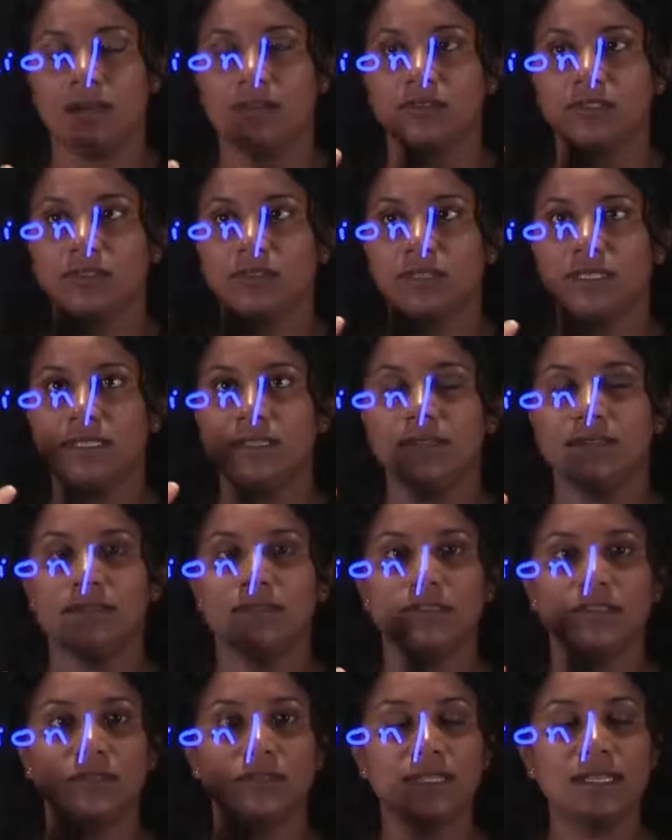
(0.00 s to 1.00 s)
So
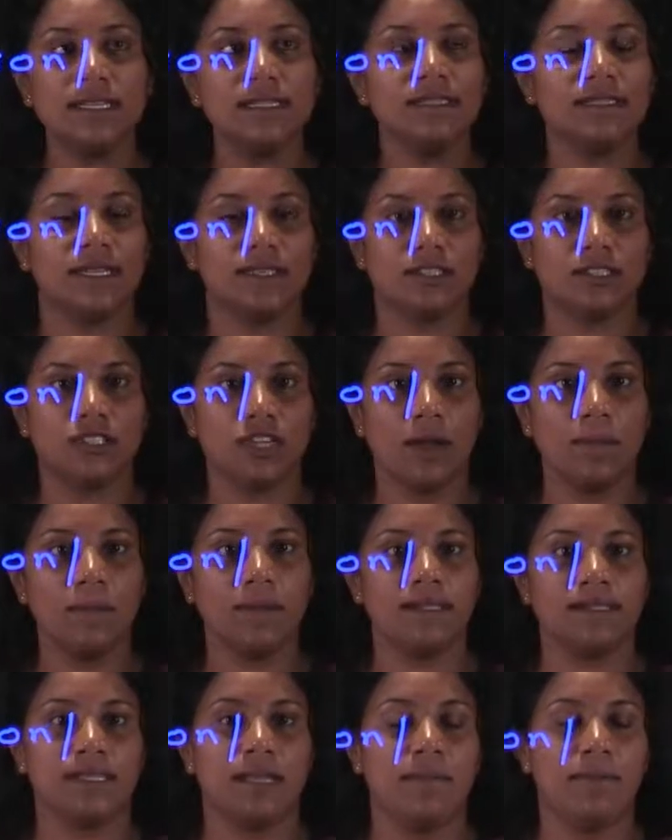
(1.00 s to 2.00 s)
these are the
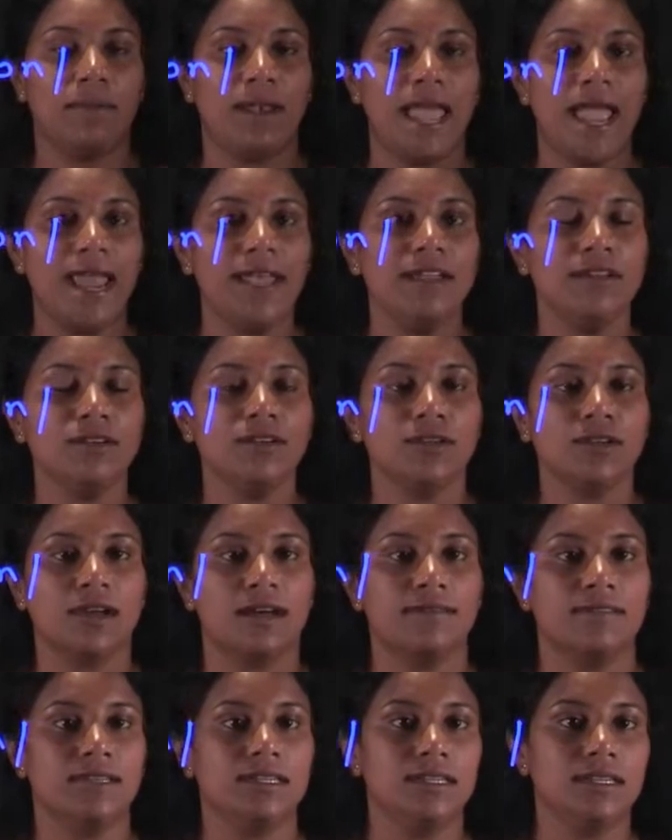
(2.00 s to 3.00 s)
topics I'm planning to
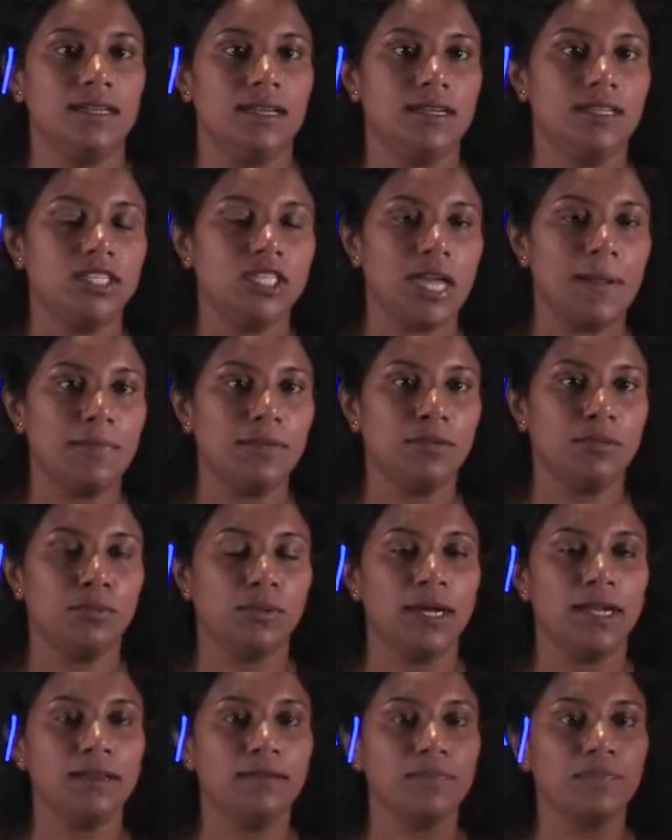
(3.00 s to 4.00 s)
cover in chapter
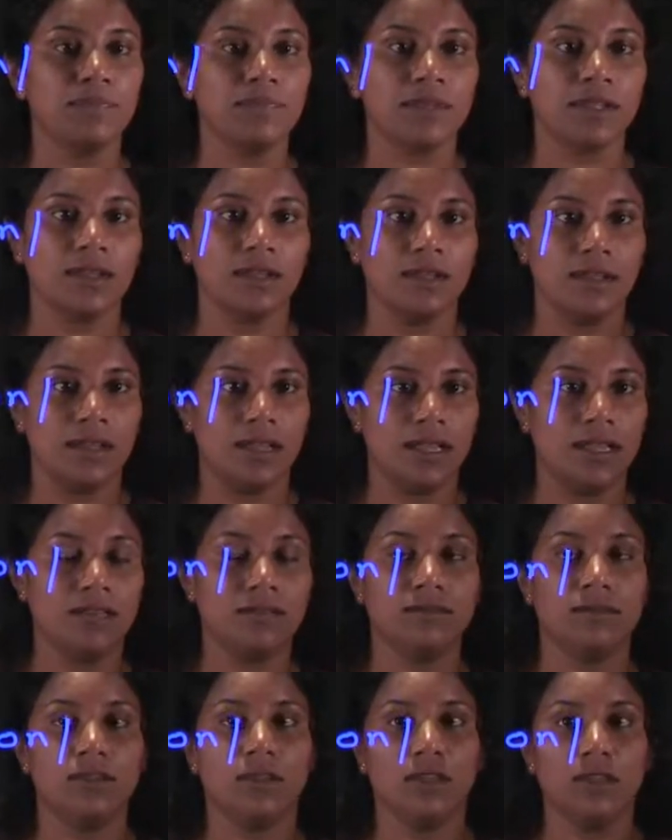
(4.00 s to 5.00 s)
1. You